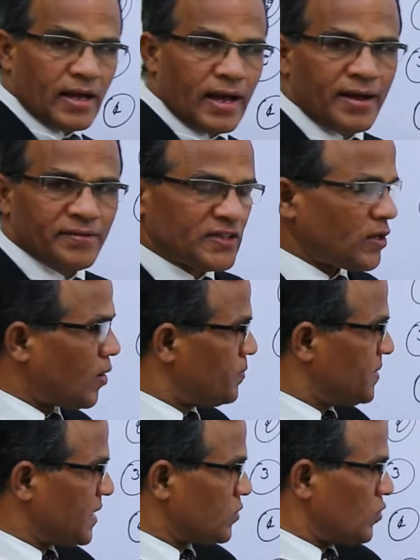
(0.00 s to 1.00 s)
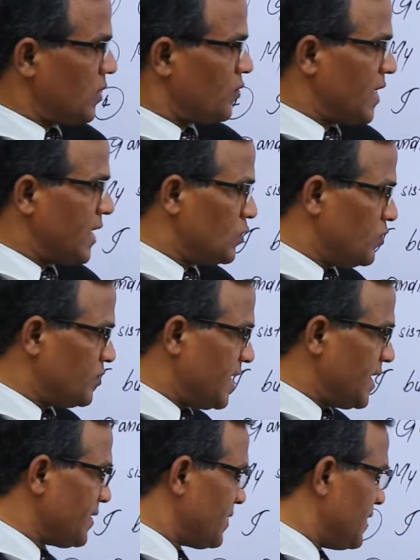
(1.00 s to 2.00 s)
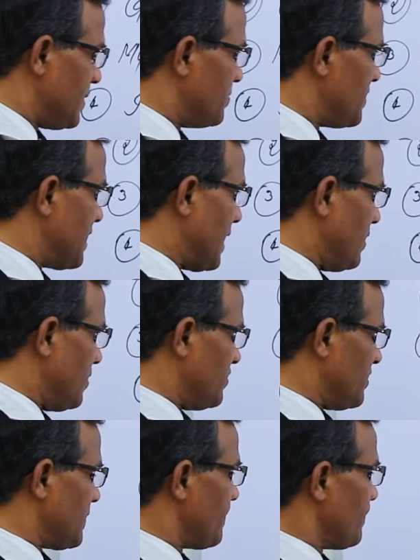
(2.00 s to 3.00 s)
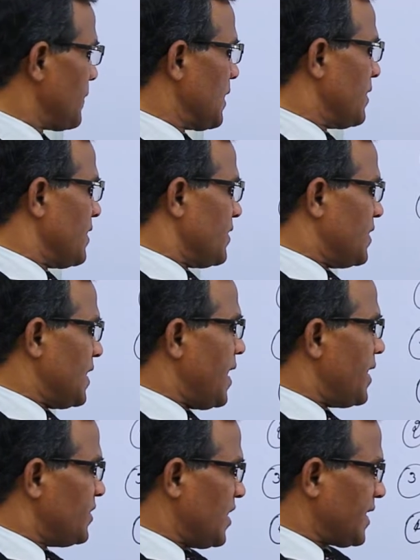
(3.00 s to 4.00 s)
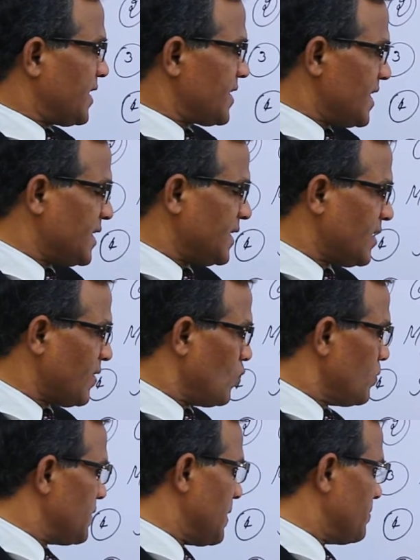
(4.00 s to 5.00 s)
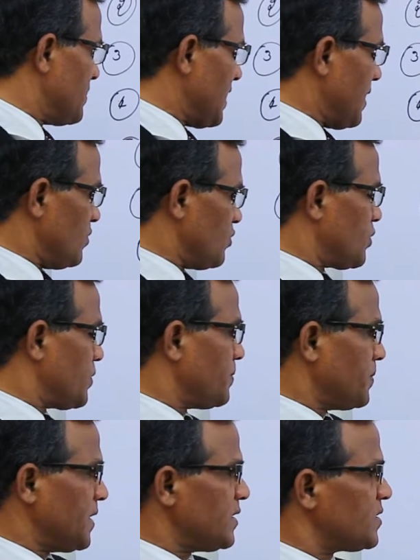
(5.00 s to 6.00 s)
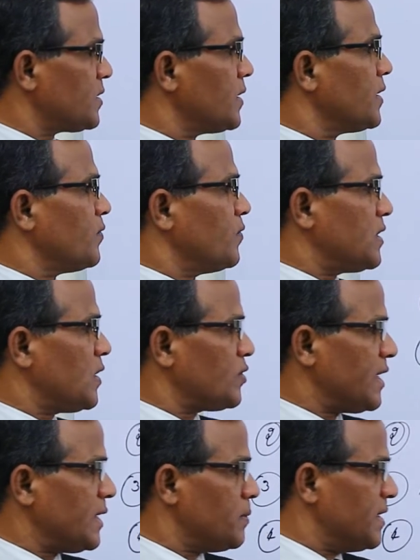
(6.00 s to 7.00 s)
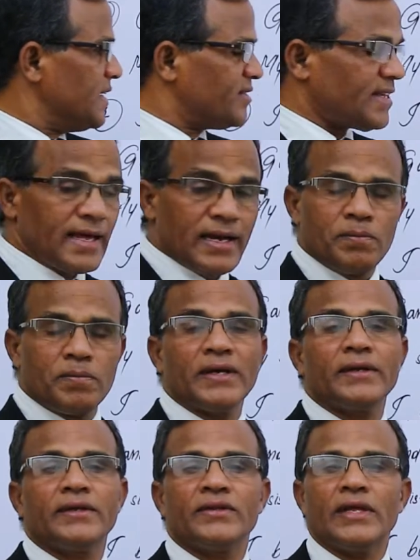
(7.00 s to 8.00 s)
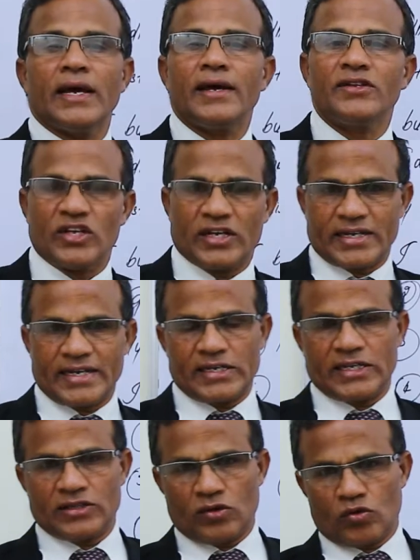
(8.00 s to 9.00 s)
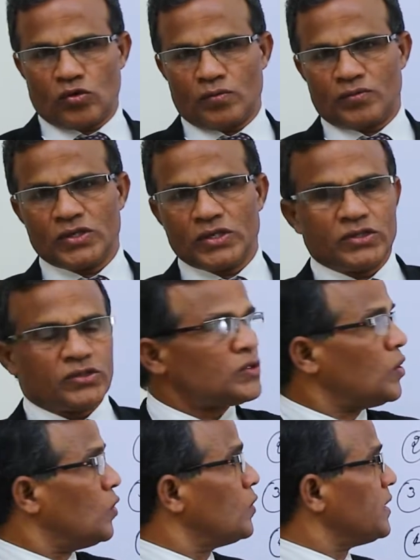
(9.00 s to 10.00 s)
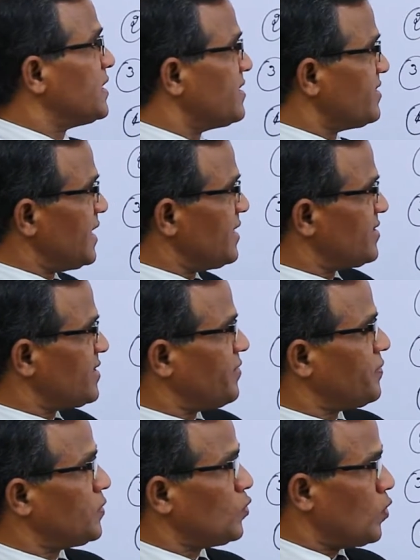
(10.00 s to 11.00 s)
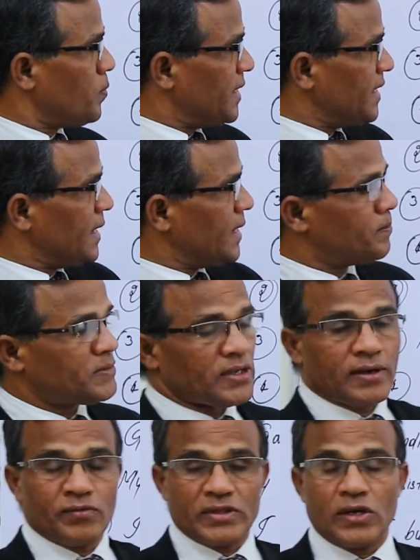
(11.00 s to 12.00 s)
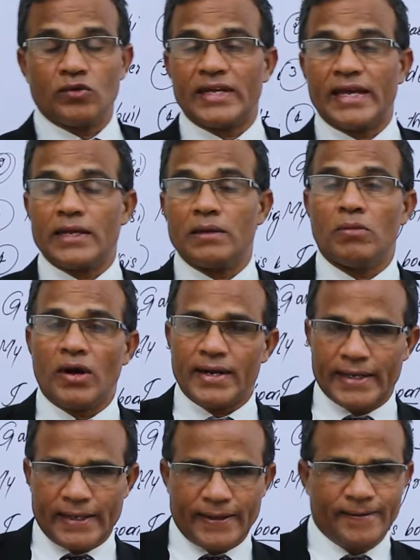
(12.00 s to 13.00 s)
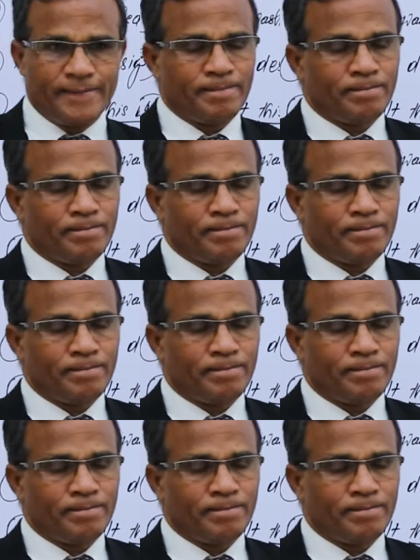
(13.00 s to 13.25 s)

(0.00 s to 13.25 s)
After object only we are using themselves. They are decorating the room themselves means without anybody's help they are decorating the room. So in the sense of nobody helped or without anybody's